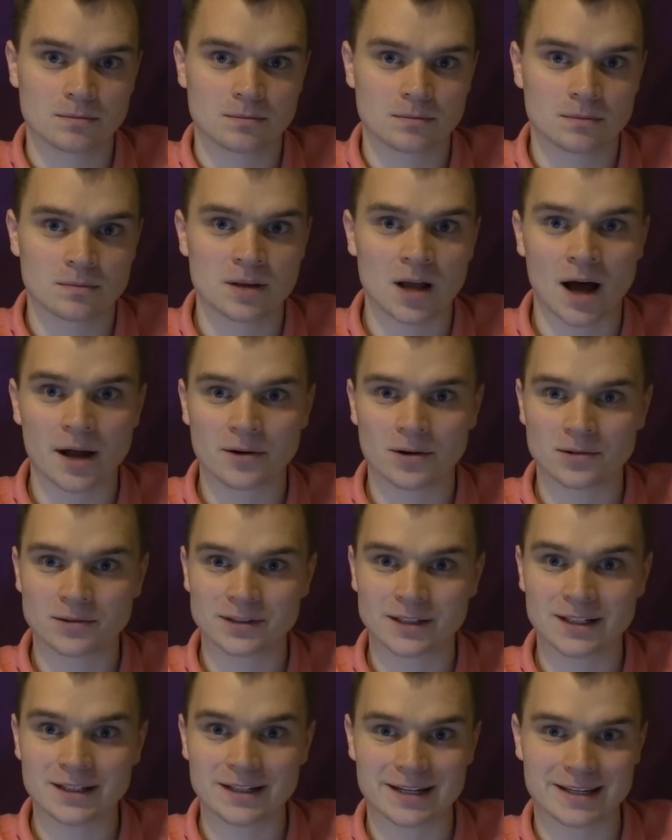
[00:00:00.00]
Not
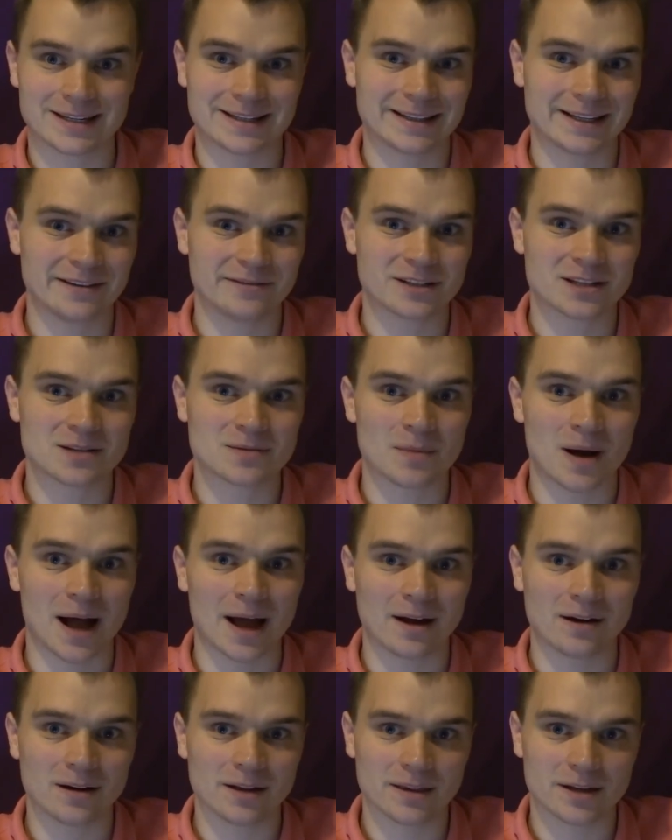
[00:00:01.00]
only does it leave a
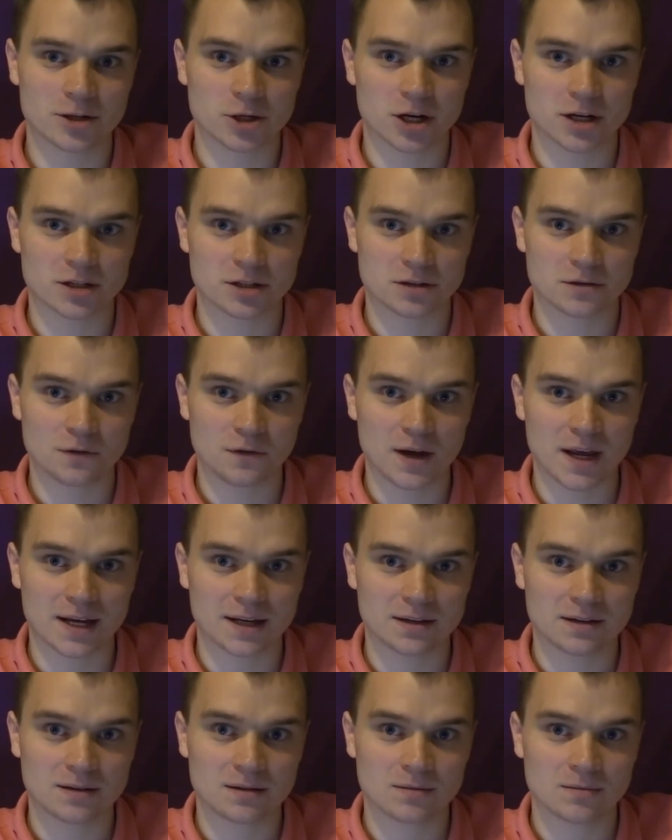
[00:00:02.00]
smile on the judge's
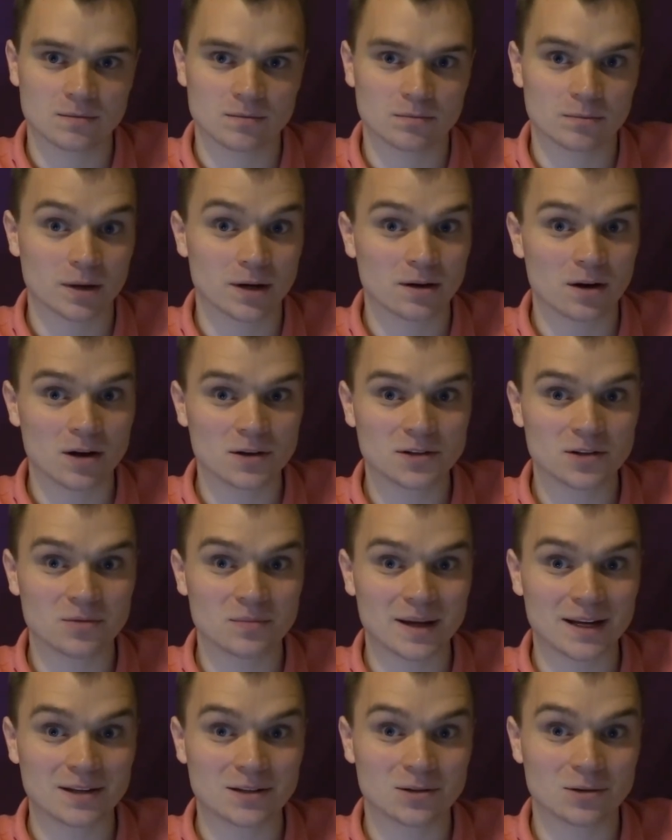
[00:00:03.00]
face, but it also
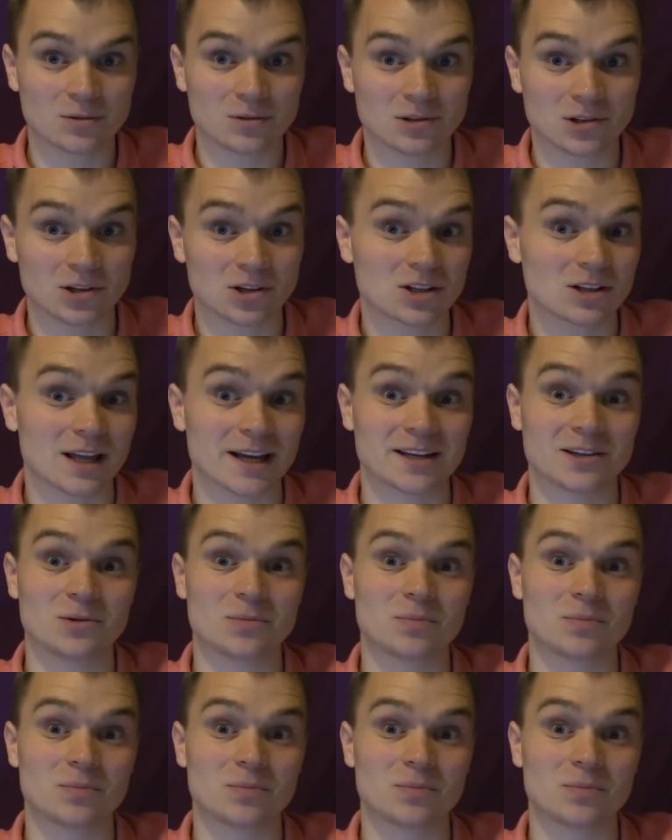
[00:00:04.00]
makes you look like you